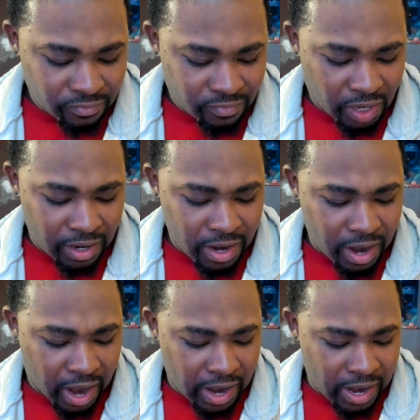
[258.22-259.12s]

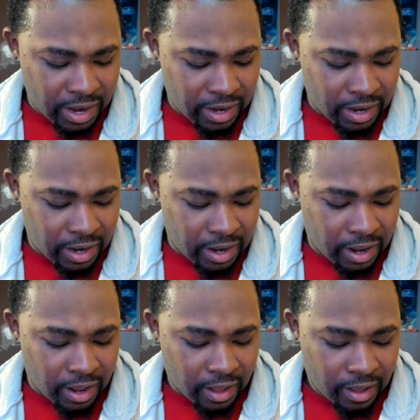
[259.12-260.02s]

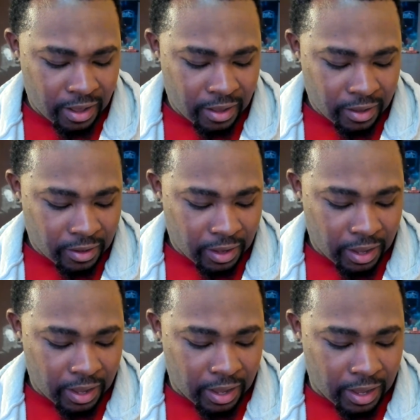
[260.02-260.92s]

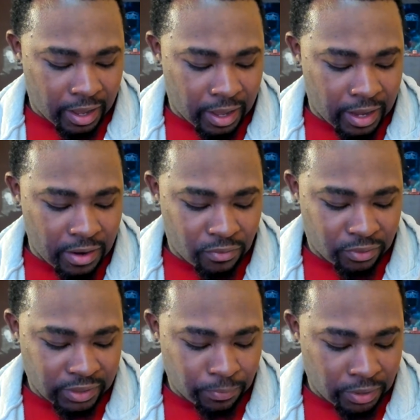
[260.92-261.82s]
98 or
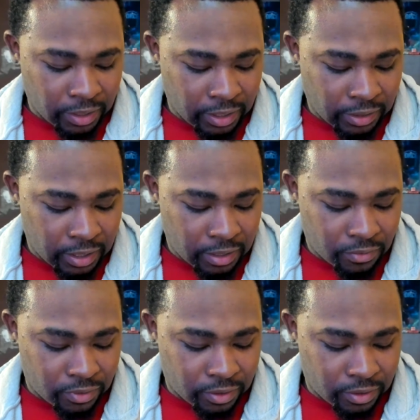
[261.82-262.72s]
something like that,
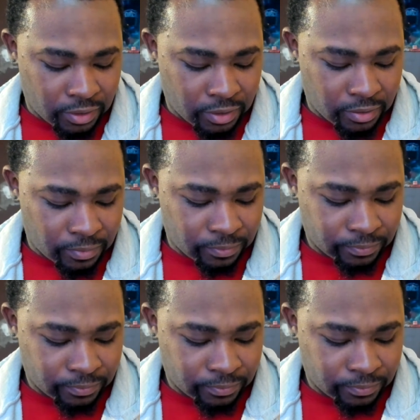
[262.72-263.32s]
or